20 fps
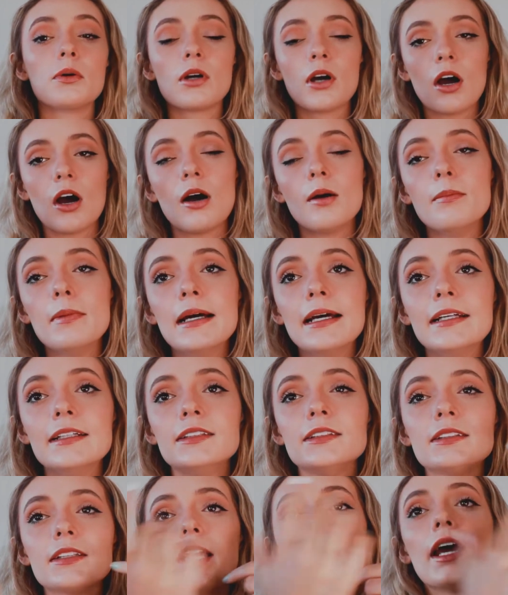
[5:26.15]

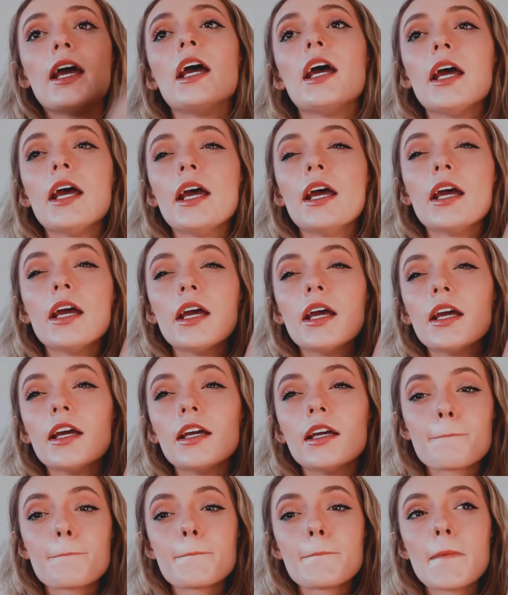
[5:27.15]
comment a